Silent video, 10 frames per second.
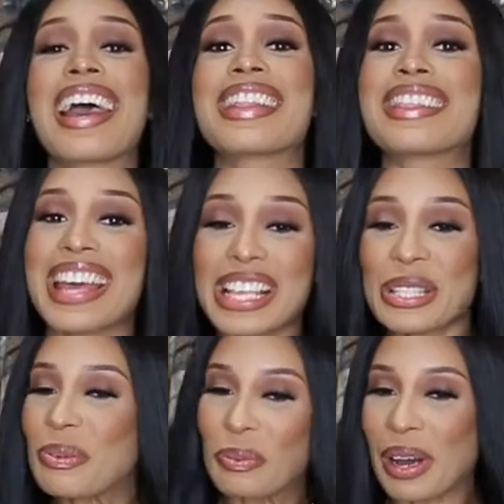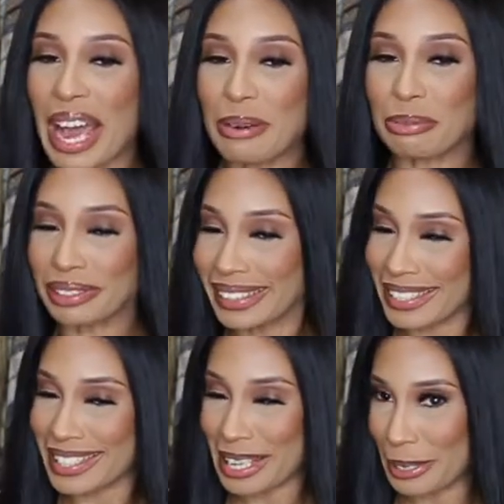That's what I'm really
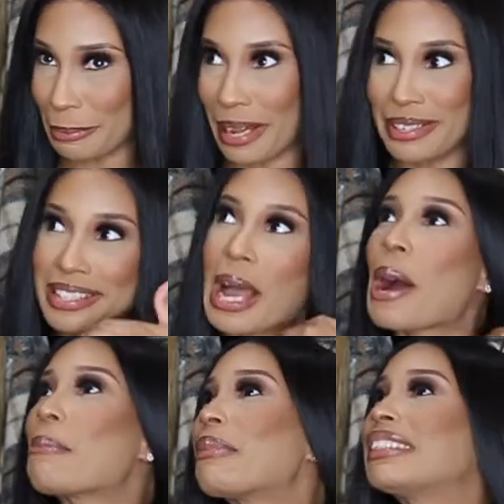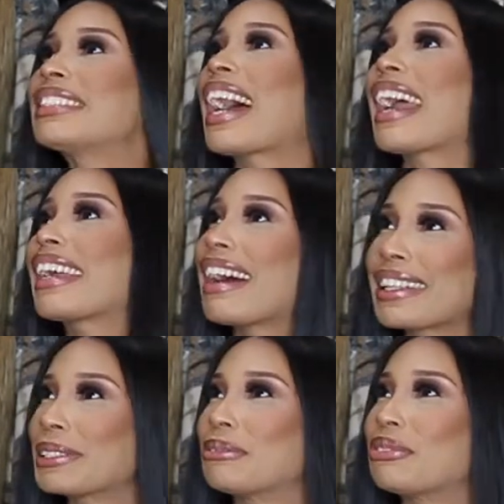excited about, is how much I
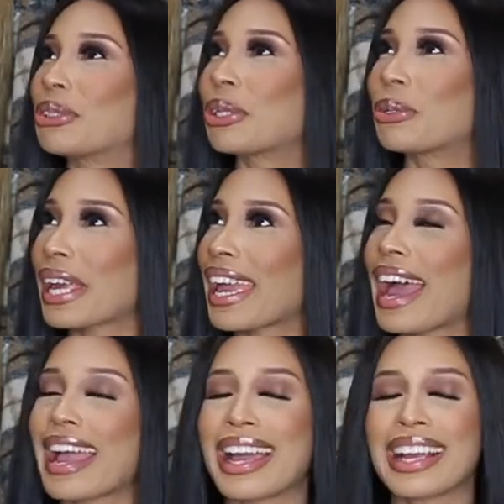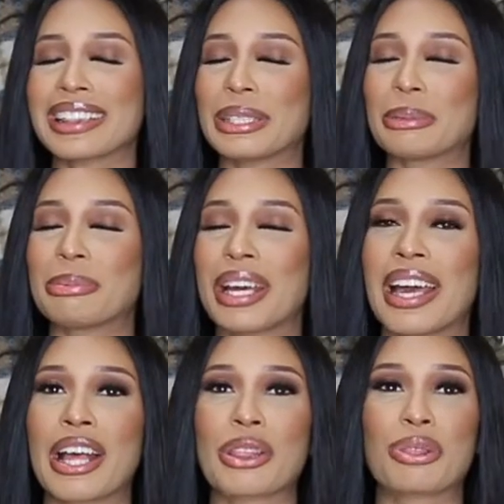got them for. Okay, I got them
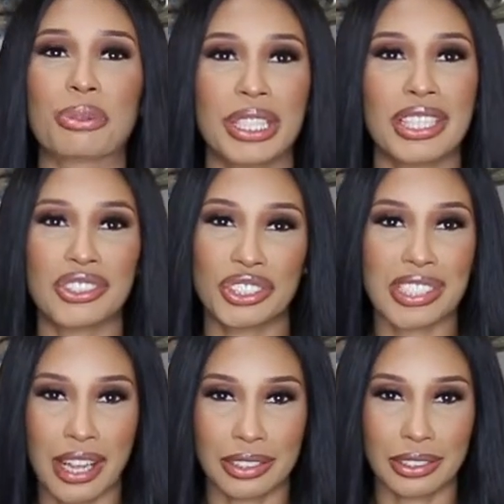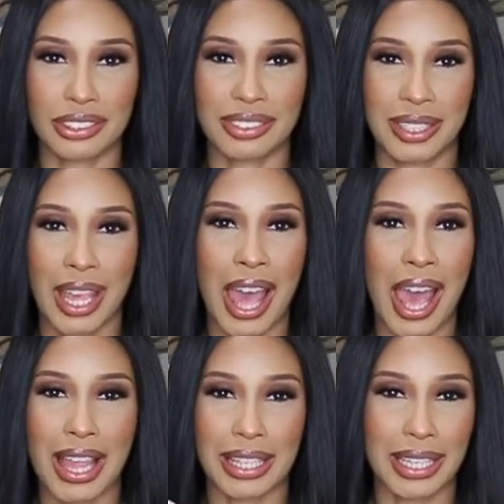$300
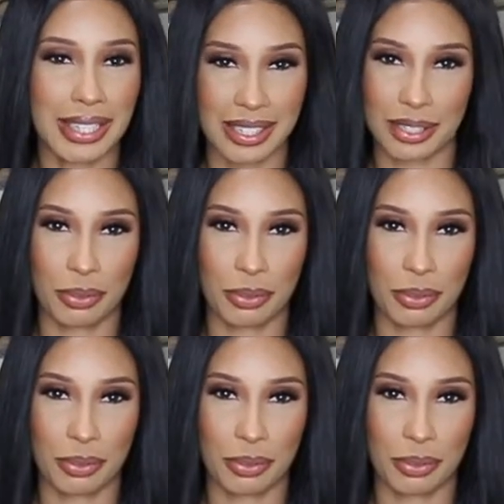less than